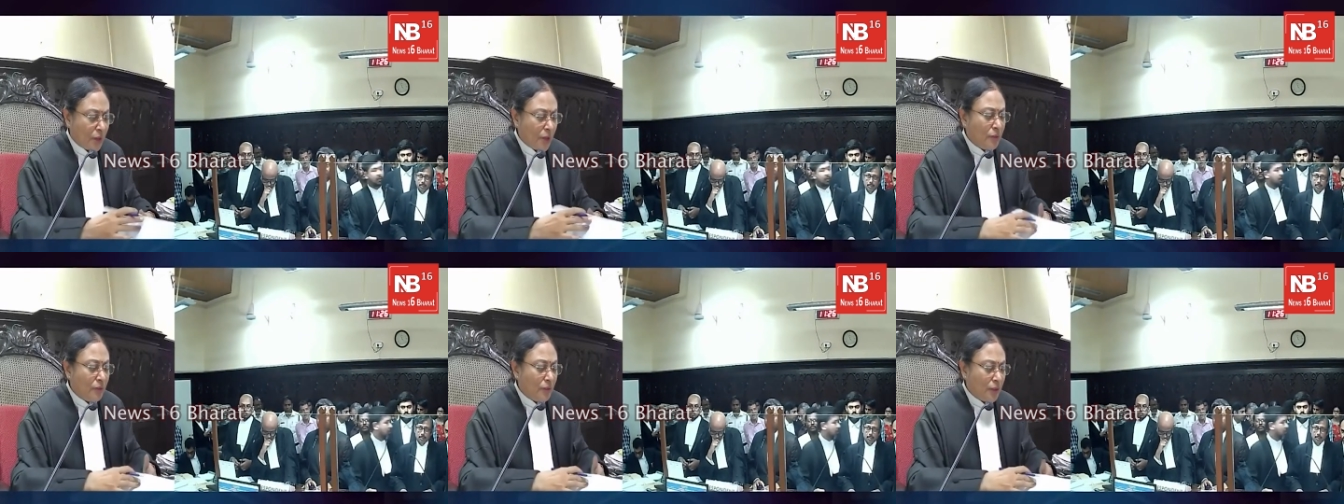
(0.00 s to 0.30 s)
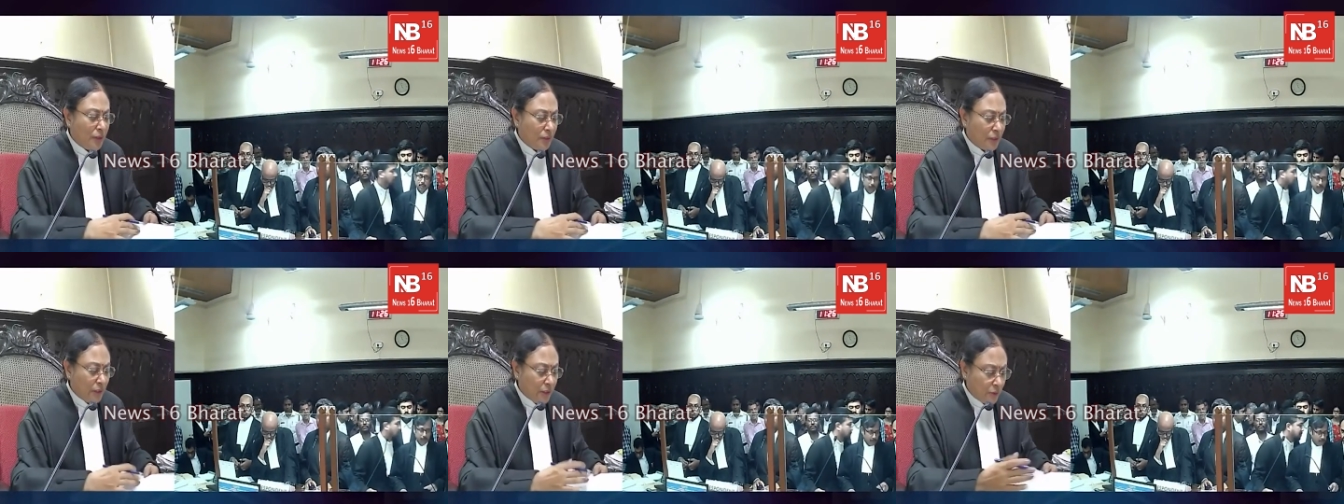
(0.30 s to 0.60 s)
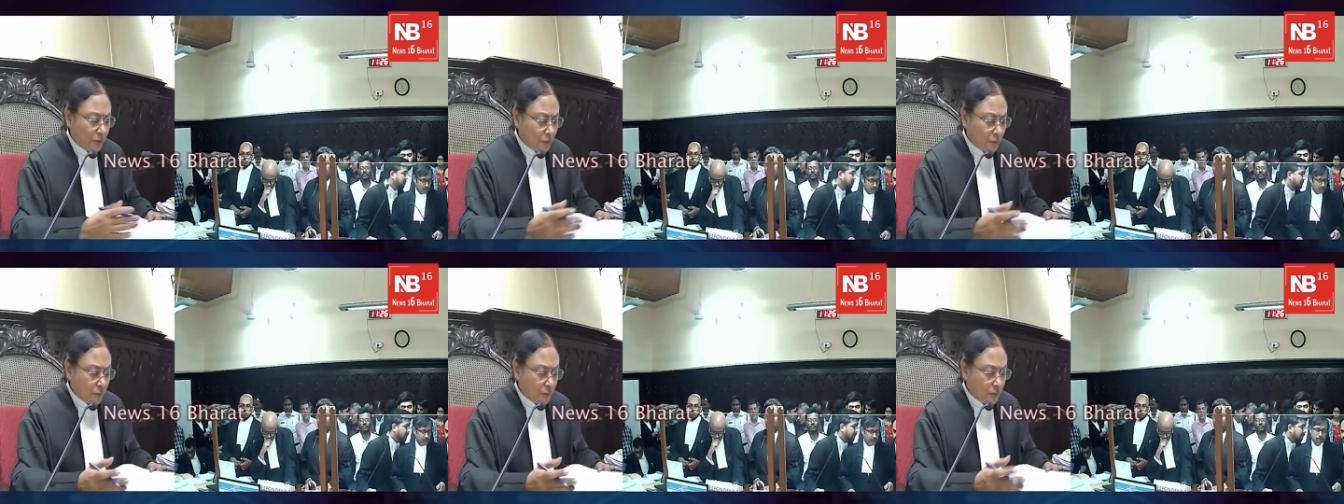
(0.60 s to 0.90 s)
Very well.
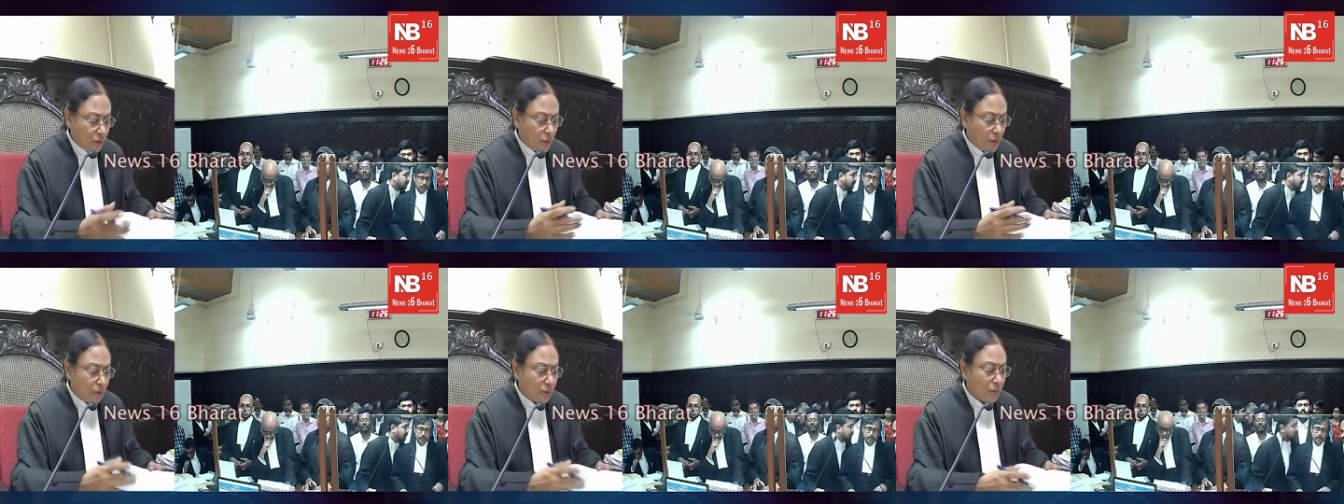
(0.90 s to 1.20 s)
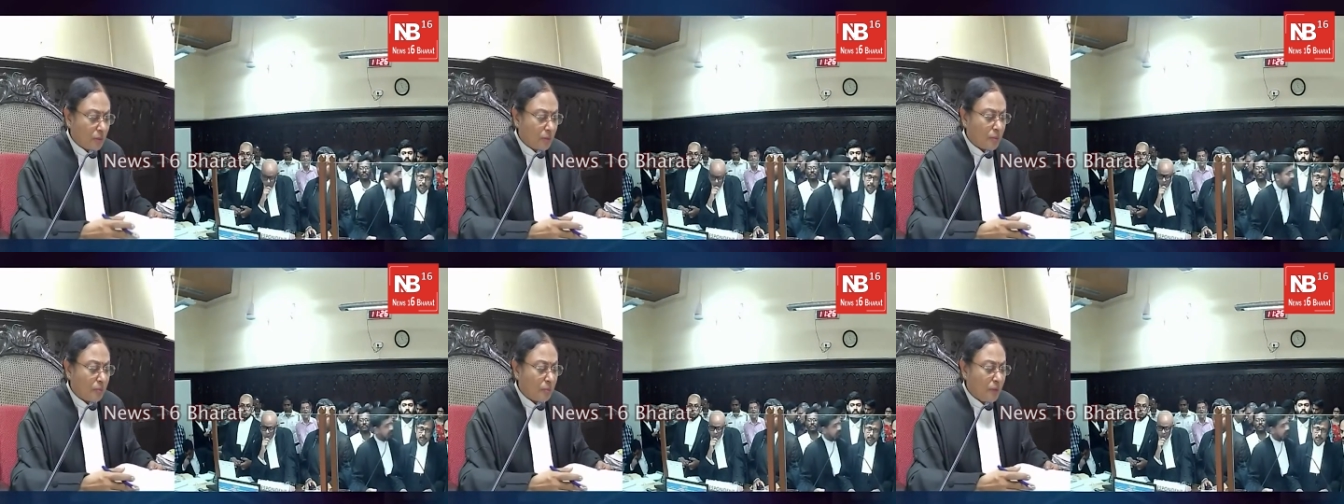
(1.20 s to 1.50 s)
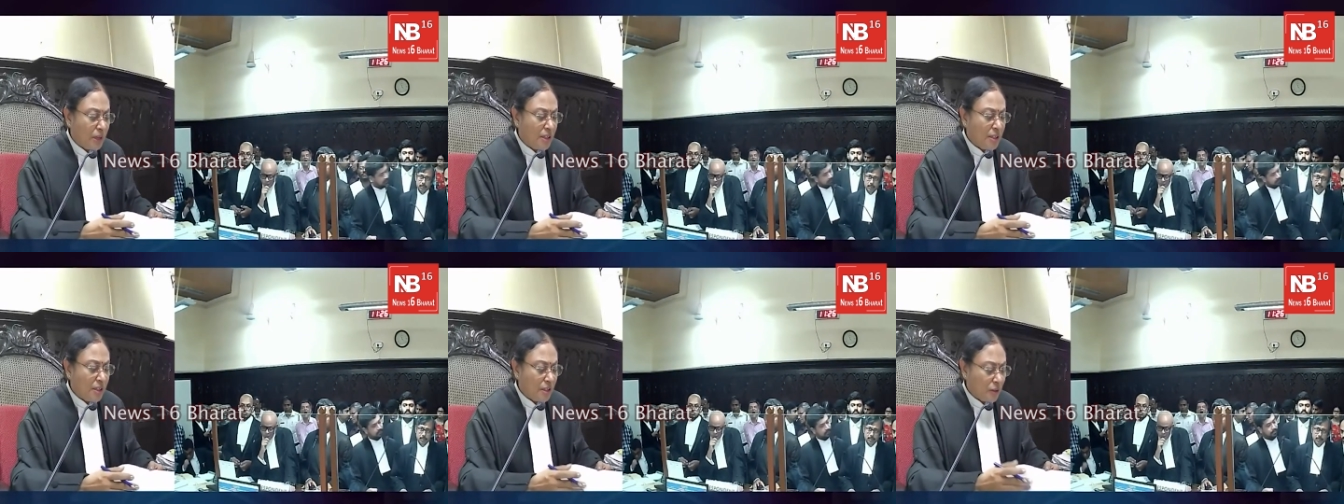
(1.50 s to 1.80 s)
You
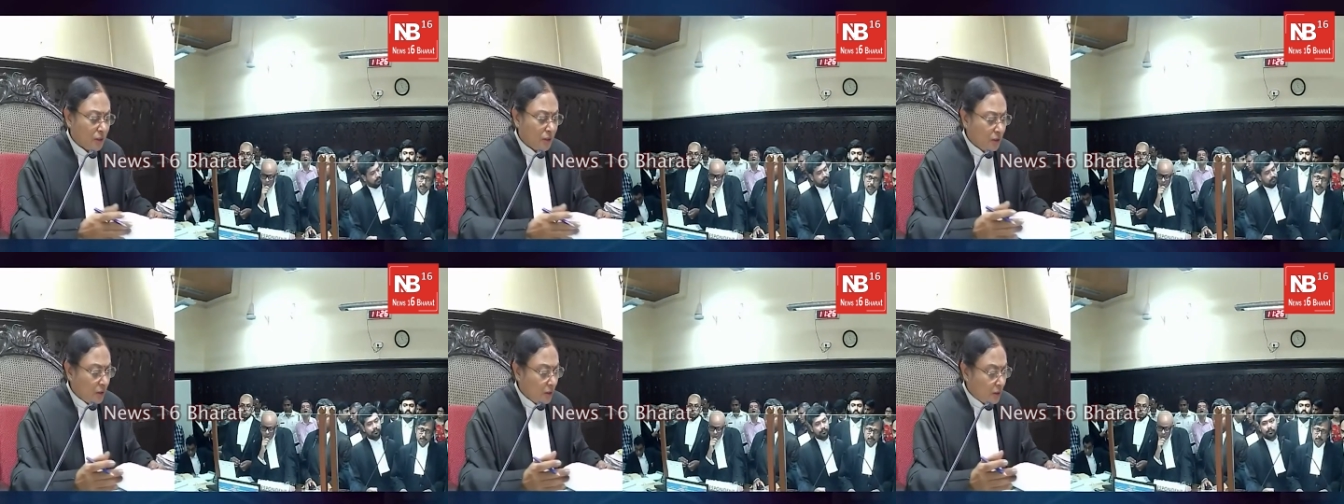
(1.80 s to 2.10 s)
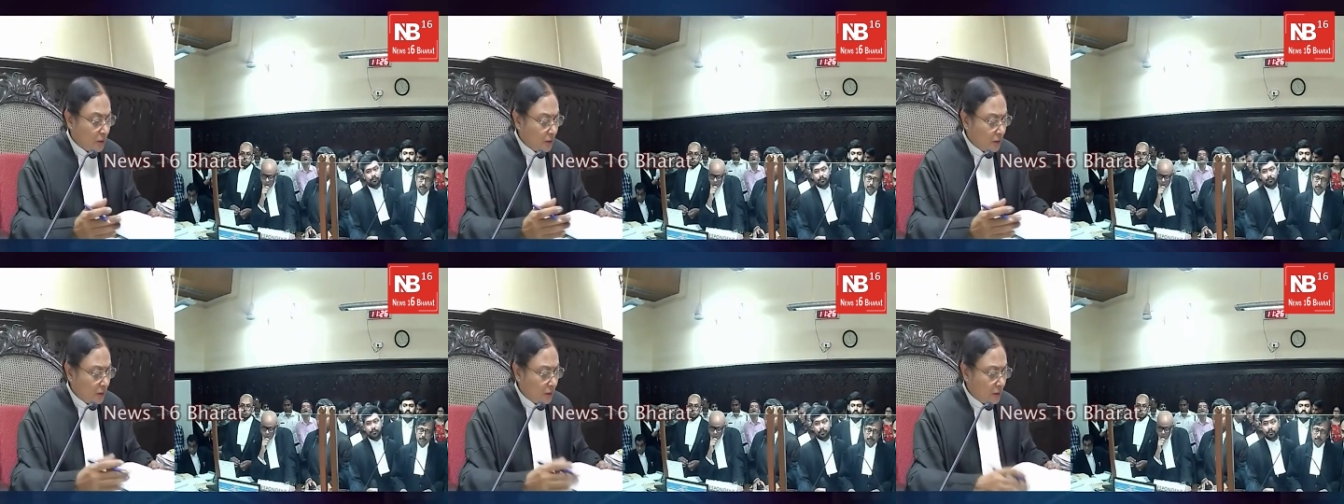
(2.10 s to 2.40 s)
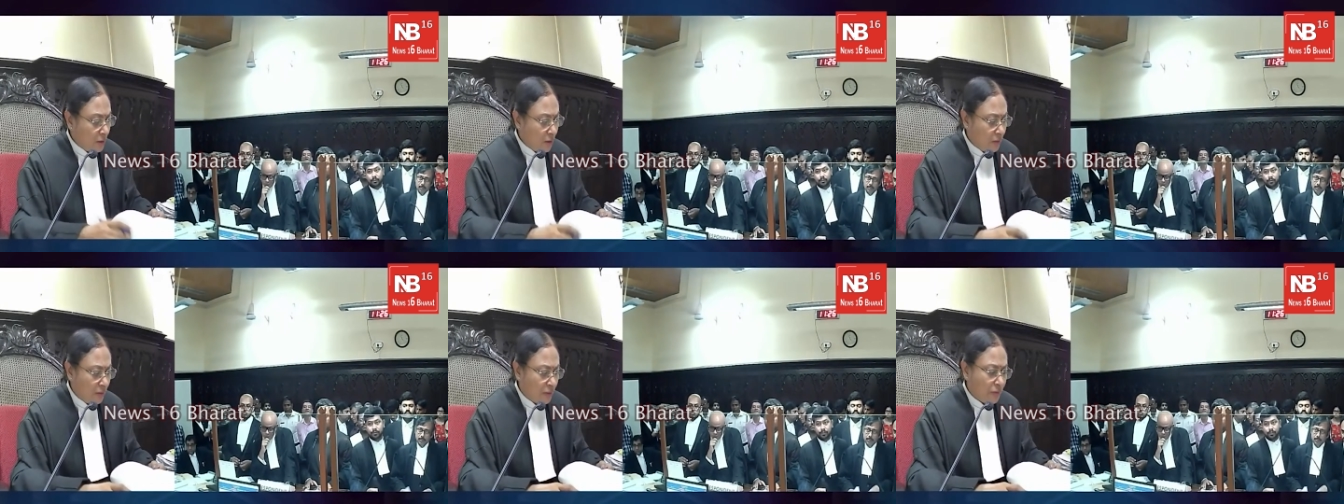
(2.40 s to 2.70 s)
maintain all
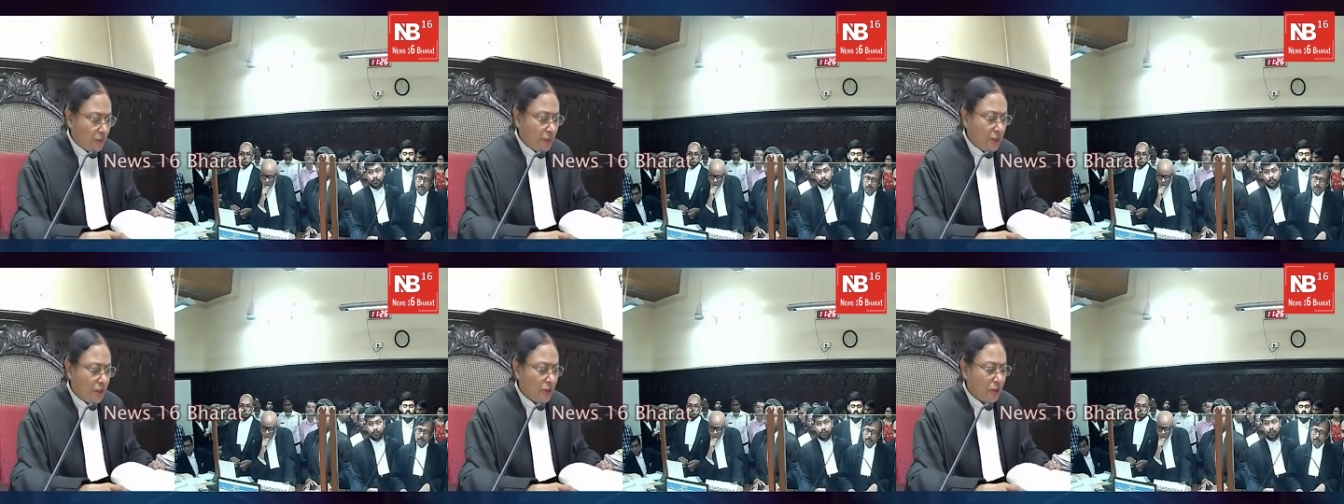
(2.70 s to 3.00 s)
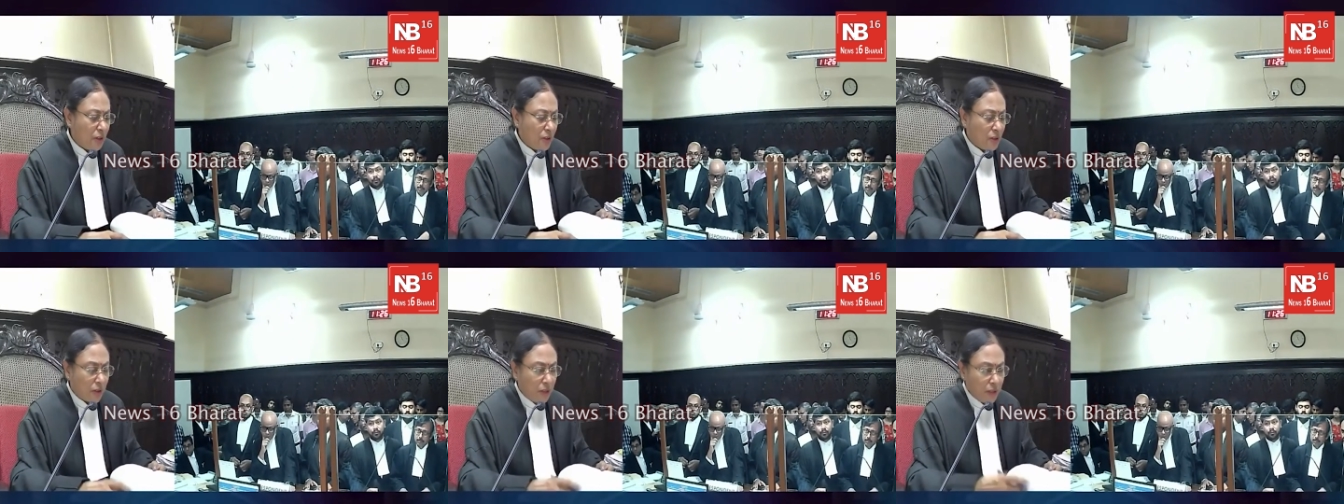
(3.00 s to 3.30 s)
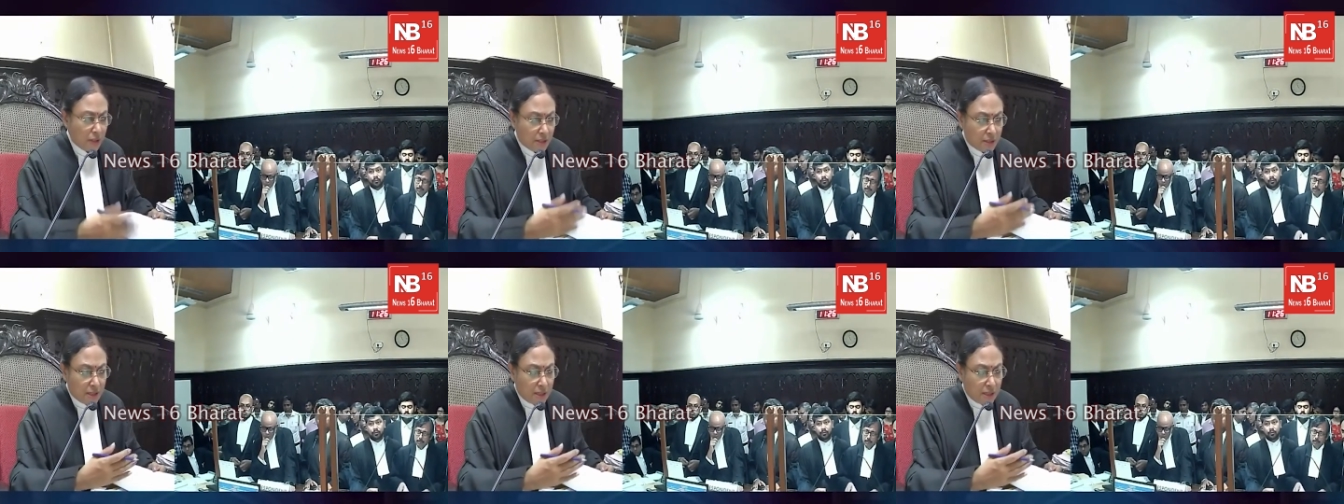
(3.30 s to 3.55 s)
your video recordings.